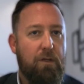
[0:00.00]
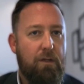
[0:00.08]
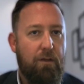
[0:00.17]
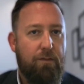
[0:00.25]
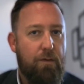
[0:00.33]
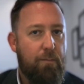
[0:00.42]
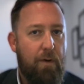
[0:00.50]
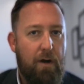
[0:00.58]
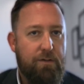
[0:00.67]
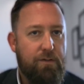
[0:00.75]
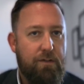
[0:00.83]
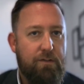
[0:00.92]
cut their
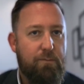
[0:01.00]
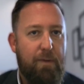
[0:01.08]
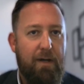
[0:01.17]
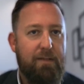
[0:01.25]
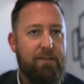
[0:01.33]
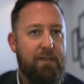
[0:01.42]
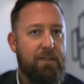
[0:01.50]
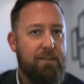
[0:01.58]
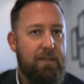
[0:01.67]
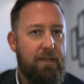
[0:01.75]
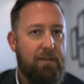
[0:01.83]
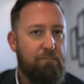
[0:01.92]
margins by
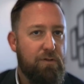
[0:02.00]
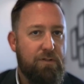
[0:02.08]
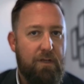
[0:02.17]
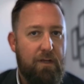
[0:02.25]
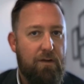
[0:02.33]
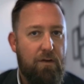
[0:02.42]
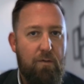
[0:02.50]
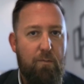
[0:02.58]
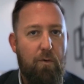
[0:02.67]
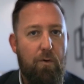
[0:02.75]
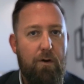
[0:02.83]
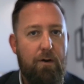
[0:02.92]
60% or
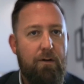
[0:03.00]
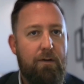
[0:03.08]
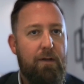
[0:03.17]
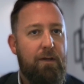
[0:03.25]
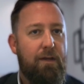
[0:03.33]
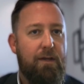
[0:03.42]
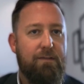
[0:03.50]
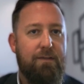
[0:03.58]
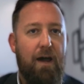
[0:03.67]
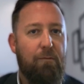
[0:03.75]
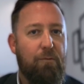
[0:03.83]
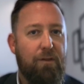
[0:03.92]
more is
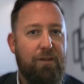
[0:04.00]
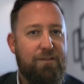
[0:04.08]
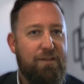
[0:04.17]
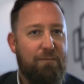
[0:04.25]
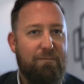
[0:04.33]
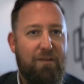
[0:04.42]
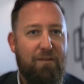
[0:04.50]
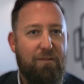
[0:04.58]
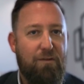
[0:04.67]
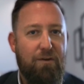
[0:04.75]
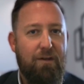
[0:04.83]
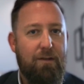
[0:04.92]
not really something that
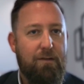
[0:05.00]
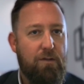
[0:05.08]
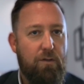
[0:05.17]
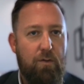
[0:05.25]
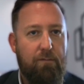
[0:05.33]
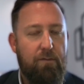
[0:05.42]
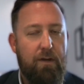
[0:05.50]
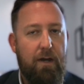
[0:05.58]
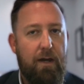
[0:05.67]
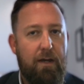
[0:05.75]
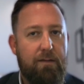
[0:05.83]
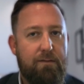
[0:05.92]
they're going to do
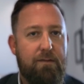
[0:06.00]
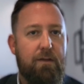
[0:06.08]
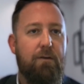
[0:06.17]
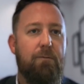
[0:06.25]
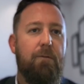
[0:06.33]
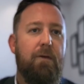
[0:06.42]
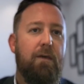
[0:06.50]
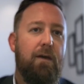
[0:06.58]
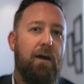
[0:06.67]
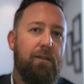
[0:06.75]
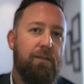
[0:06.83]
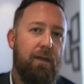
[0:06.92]
overnight. So
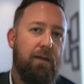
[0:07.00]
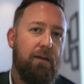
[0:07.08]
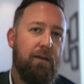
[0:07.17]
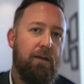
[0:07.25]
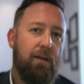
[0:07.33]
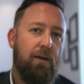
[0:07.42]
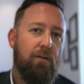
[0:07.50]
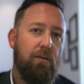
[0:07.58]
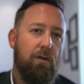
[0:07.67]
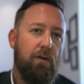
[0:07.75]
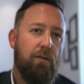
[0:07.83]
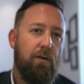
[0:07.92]
I think,
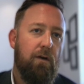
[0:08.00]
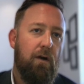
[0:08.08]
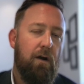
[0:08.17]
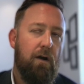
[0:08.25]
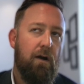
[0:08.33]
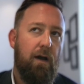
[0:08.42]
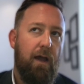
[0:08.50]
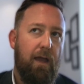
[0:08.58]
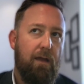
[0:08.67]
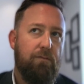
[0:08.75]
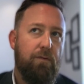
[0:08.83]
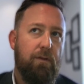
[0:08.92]
there are a
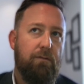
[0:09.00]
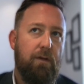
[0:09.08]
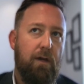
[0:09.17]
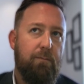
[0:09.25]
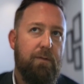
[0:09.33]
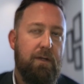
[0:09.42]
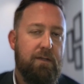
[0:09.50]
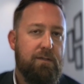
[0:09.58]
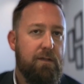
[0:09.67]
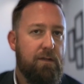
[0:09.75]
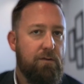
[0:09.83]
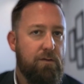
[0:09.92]
handful of companies
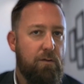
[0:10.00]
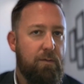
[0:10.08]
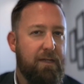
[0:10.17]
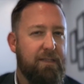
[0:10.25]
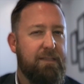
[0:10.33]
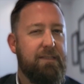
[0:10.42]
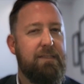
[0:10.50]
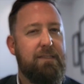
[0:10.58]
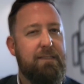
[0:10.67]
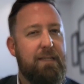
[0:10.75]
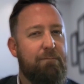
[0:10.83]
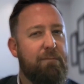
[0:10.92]
that are doing
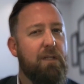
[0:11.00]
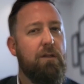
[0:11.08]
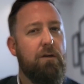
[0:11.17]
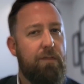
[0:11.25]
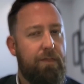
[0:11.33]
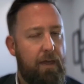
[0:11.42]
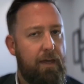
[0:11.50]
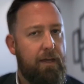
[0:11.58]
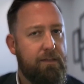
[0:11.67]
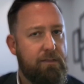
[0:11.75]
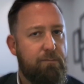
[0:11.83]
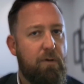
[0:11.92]
similar
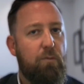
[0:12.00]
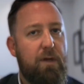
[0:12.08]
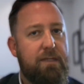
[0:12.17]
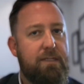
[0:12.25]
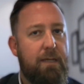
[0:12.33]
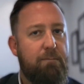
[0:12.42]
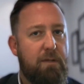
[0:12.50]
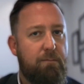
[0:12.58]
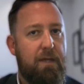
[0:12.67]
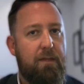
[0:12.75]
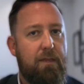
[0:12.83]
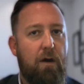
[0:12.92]
things, but we seem to
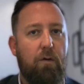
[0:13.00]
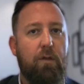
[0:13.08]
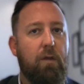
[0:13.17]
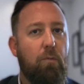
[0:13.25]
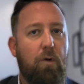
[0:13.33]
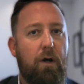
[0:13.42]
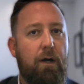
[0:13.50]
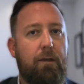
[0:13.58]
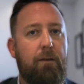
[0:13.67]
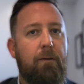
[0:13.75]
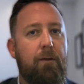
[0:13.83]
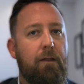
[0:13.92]
be the only
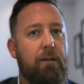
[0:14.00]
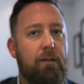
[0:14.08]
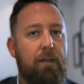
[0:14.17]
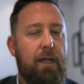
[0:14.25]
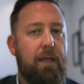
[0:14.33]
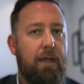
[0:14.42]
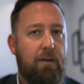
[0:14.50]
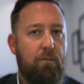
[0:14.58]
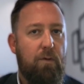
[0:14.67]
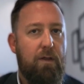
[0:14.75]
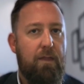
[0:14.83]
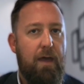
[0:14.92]
one
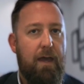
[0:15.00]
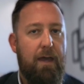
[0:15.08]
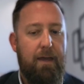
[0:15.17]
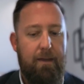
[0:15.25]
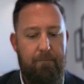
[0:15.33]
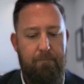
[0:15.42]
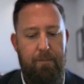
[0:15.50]
leading with a